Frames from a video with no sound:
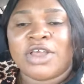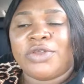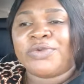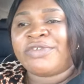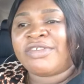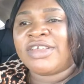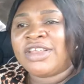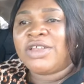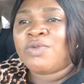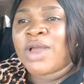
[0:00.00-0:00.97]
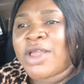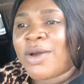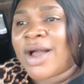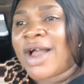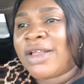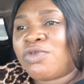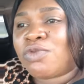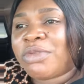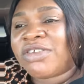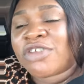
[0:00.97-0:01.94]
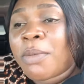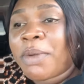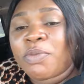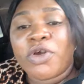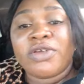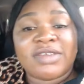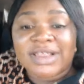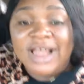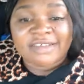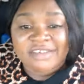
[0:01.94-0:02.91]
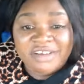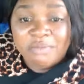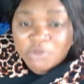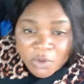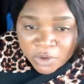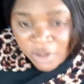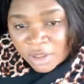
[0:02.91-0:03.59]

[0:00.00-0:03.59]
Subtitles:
You see the way your hands will be. Some people use it as cream though.